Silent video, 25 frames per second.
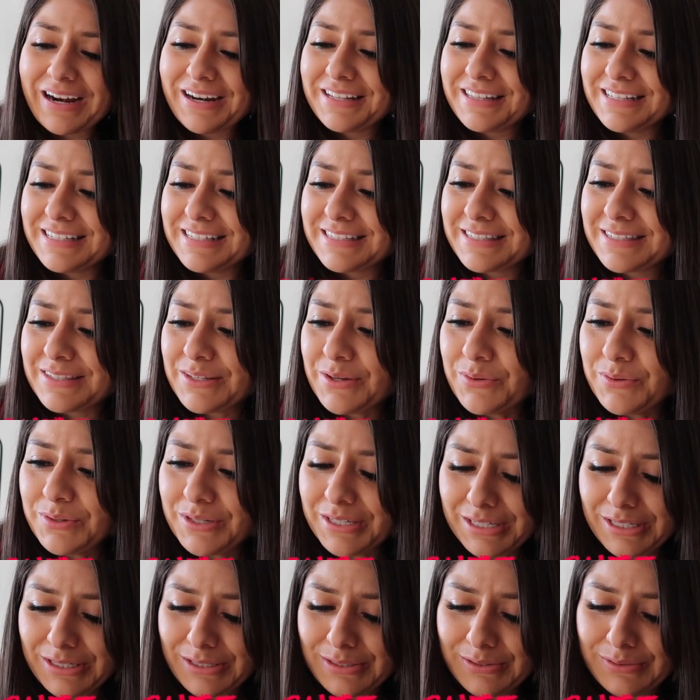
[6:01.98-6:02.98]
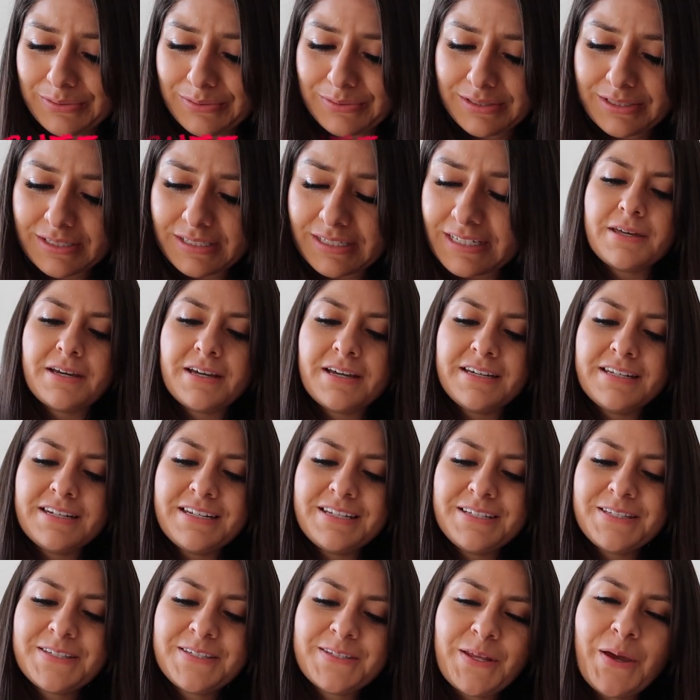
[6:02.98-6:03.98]
are these so cute? That
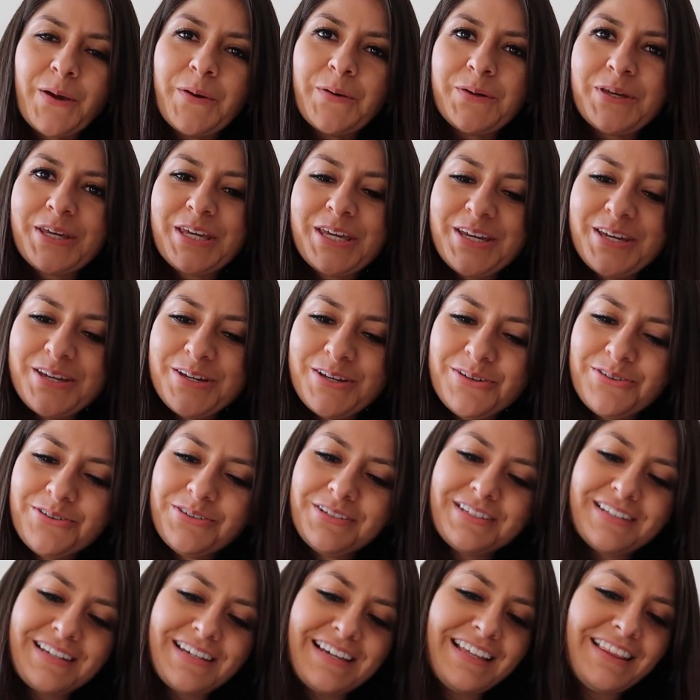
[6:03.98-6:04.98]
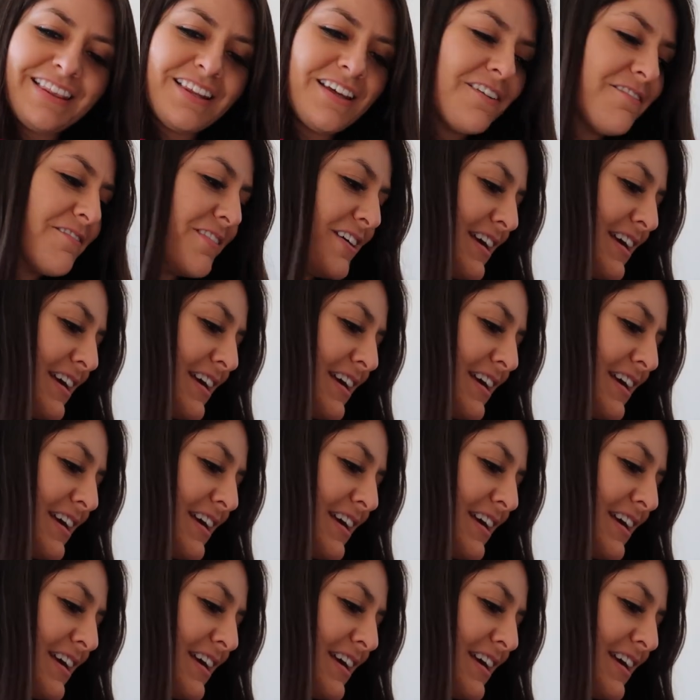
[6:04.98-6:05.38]
is so cute. I love